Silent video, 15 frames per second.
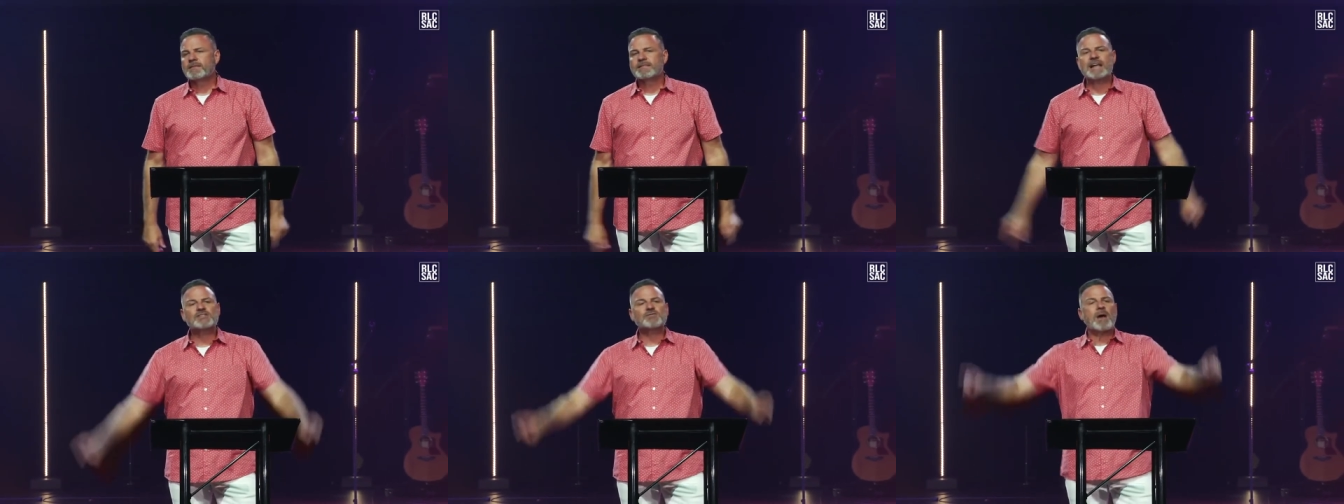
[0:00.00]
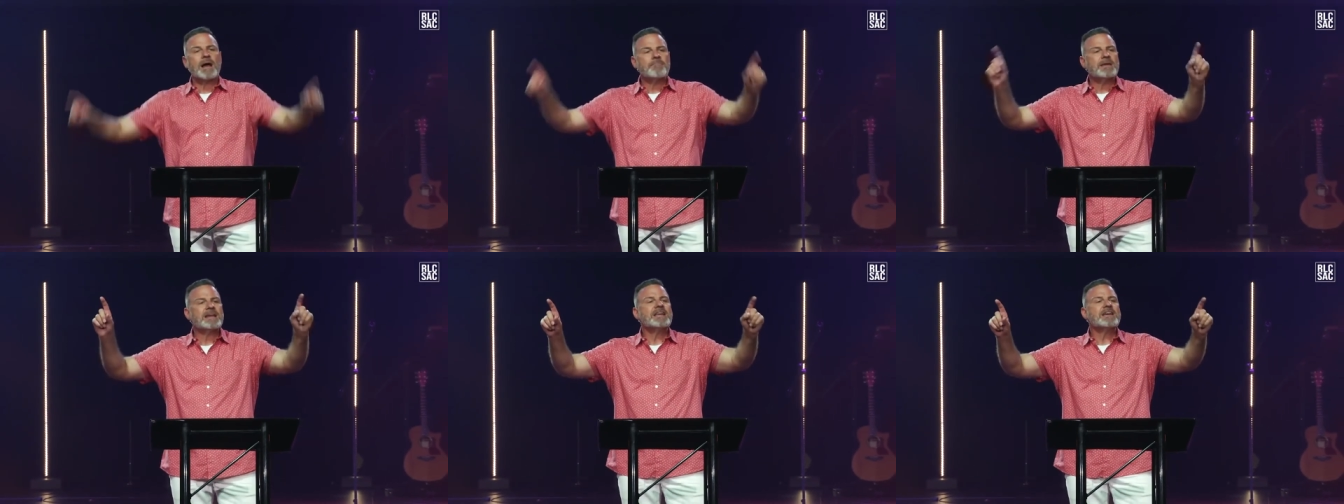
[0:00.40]
That's
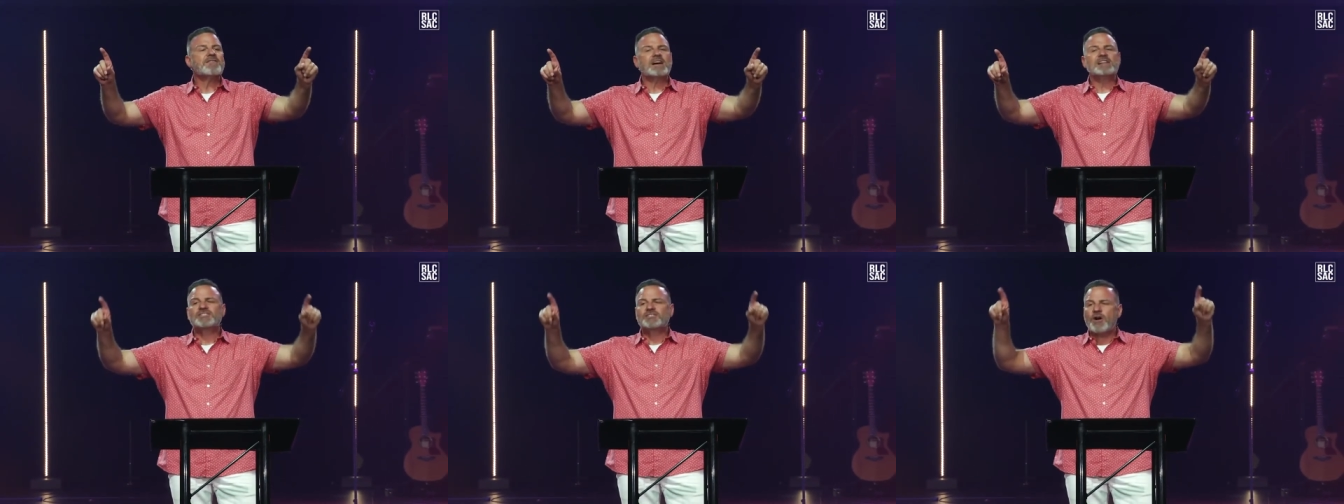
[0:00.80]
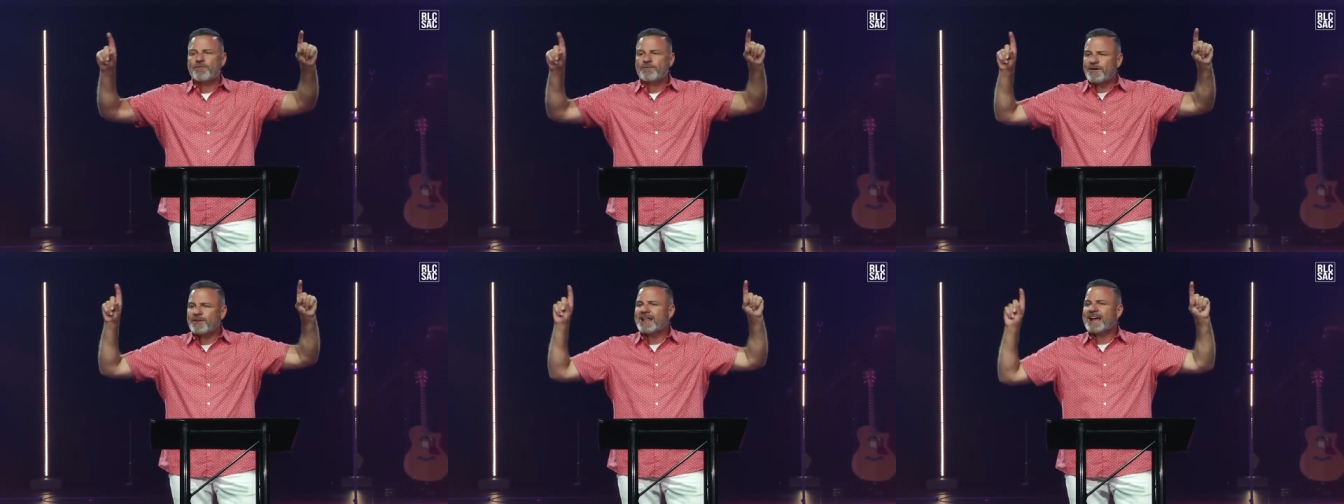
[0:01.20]
why many of us
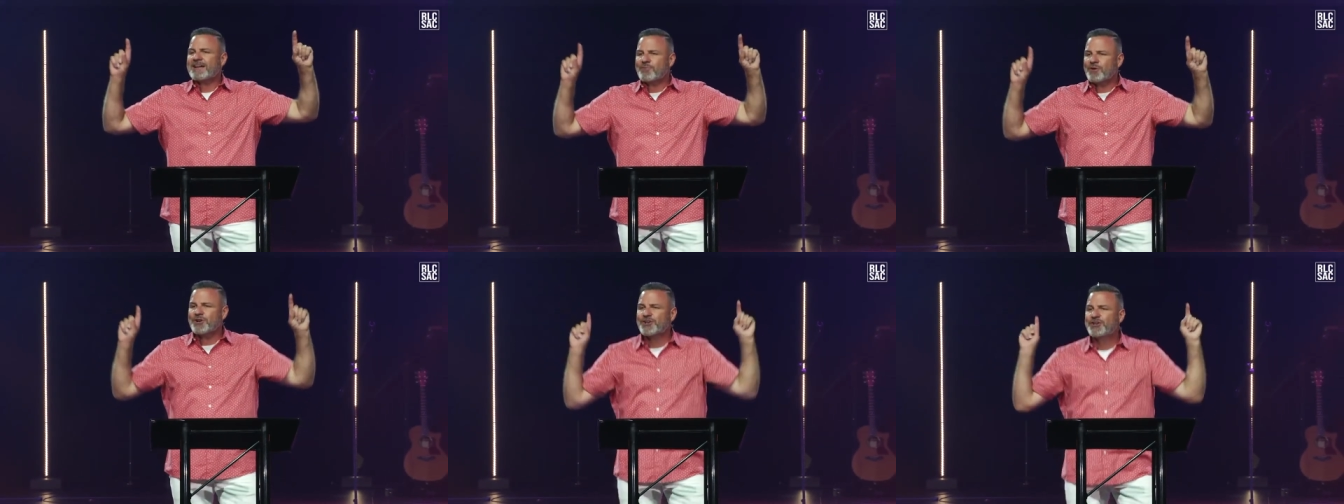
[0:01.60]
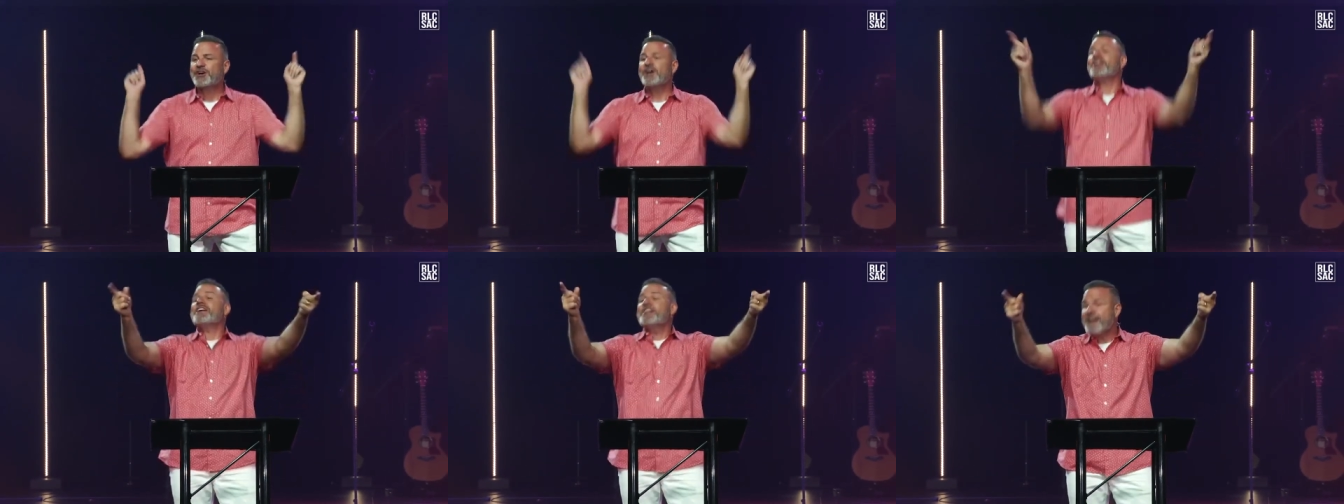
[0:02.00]
don't feel like we're
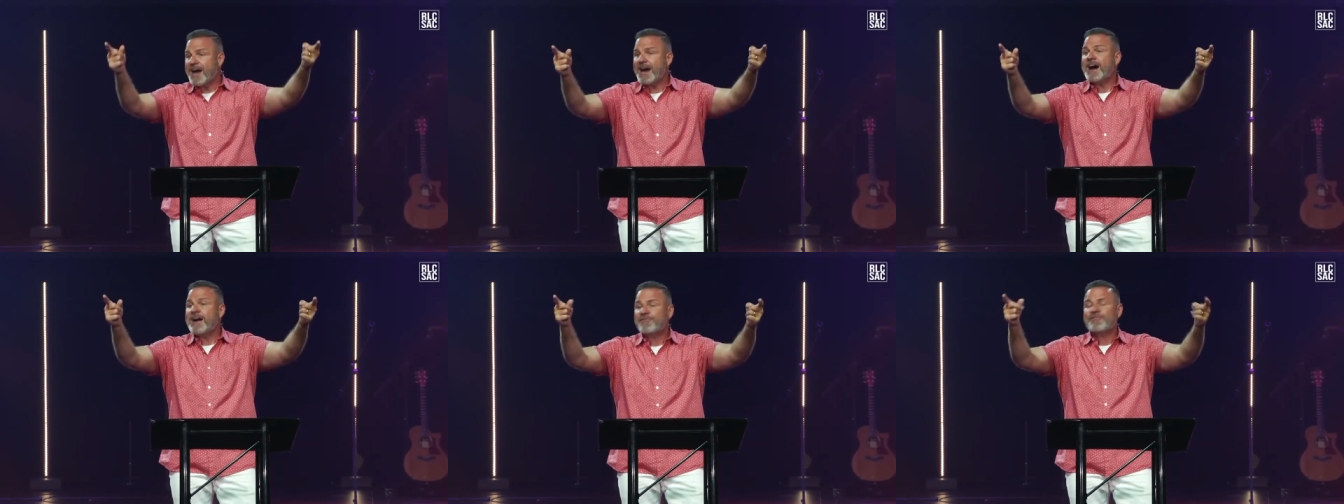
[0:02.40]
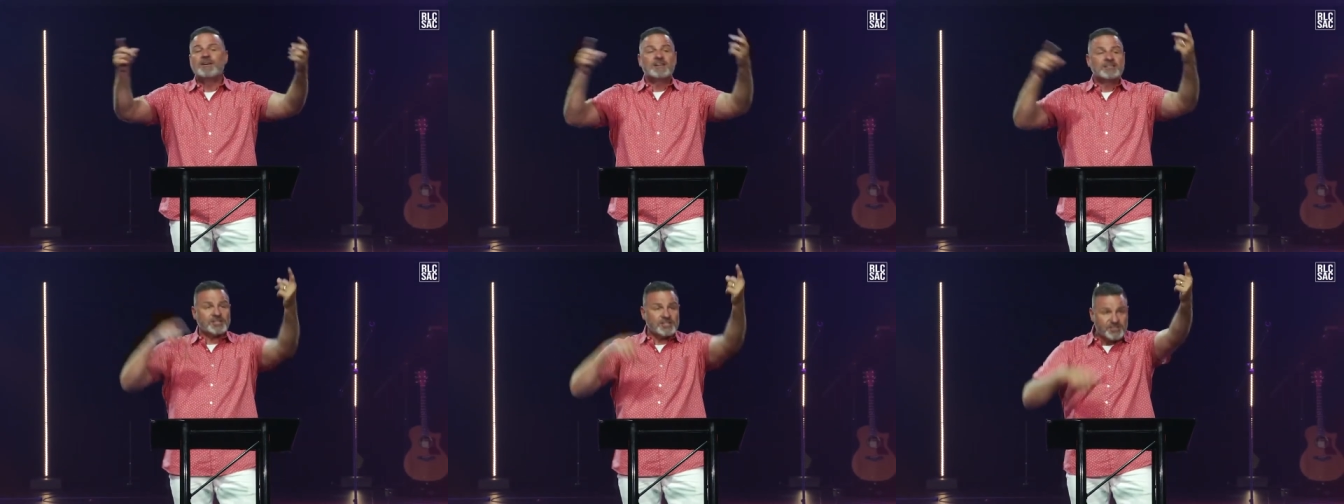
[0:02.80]
good enough
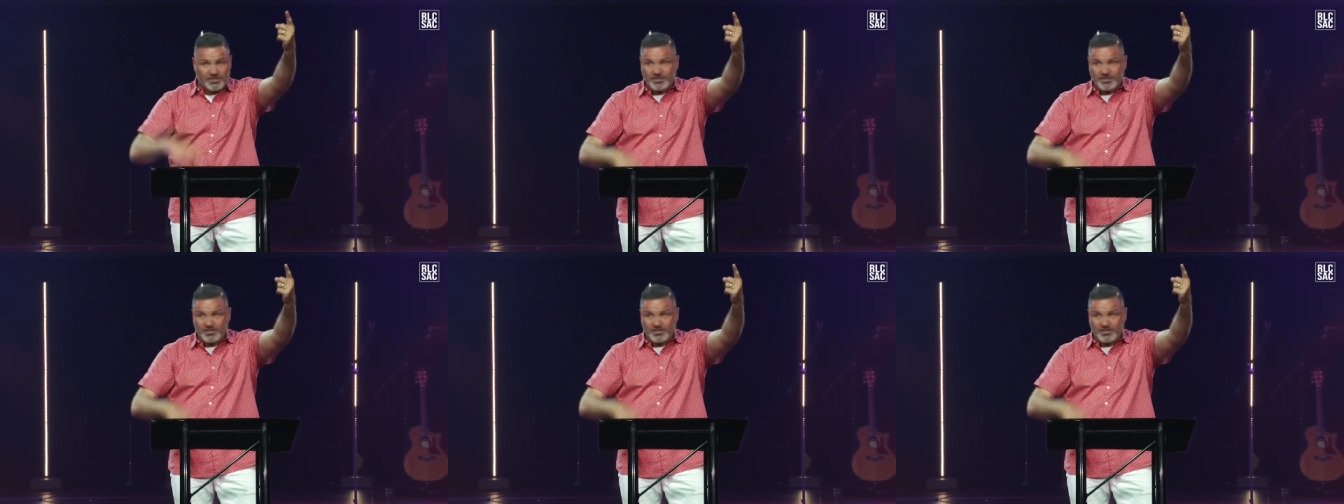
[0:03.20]
to